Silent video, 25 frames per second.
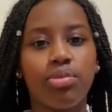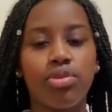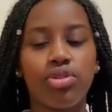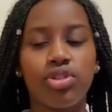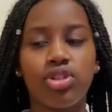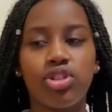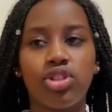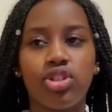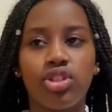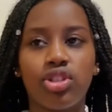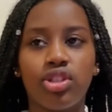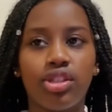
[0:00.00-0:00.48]

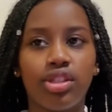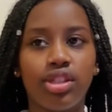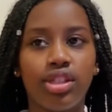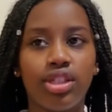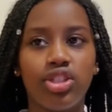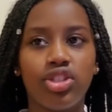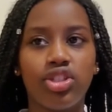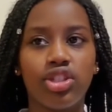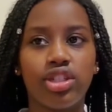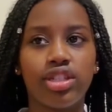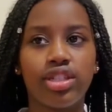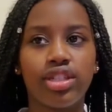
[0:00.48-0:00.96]

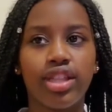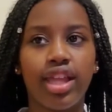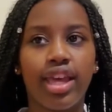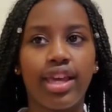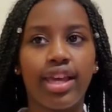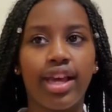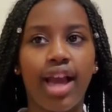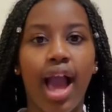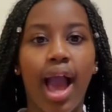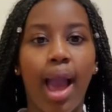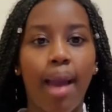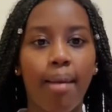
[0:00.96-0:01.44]
Mostly just
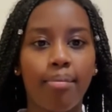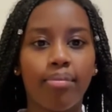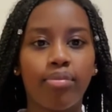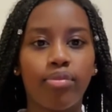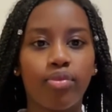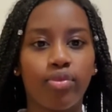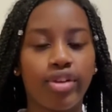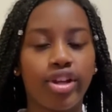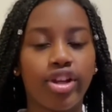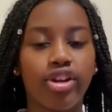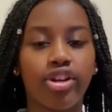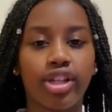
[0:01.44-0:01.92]
like, I'm
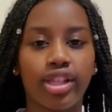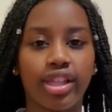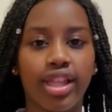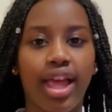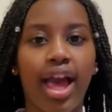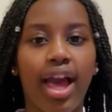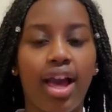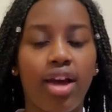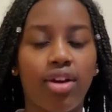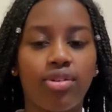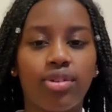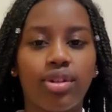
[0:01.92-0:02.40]
very
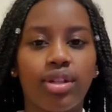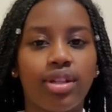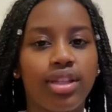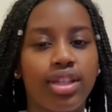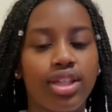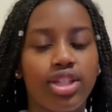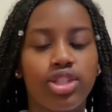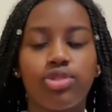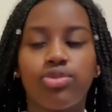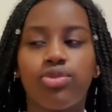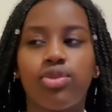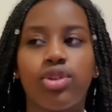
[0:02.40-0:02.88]
loud and
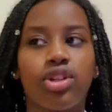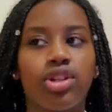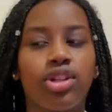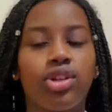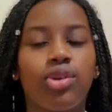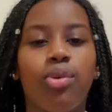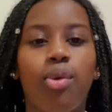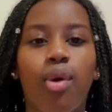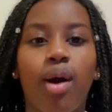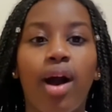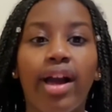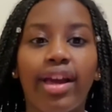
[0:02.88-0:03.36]
he's very
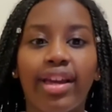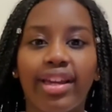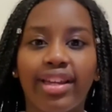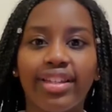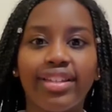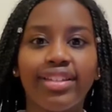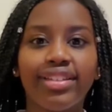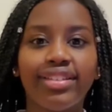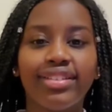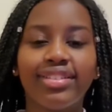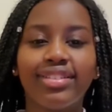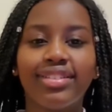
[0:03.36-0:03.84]
quiet.
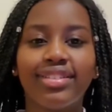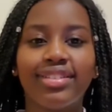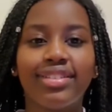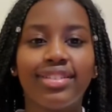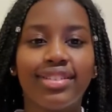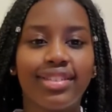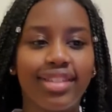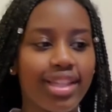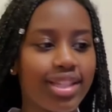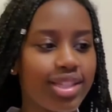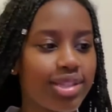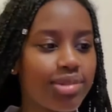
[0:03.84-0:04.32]

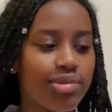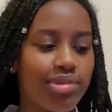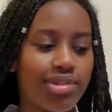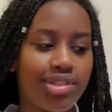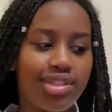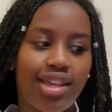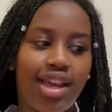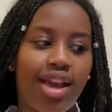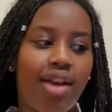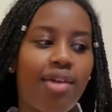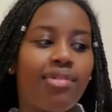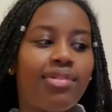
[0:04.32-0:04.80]
That's
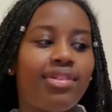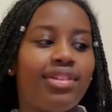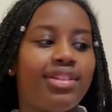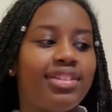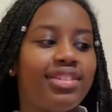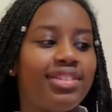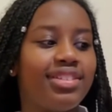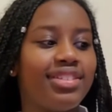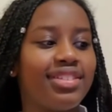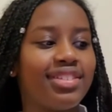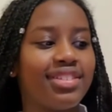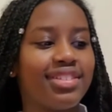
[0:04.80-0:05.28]
mostly how it
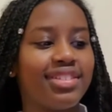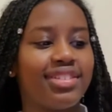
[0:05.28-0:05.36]
is.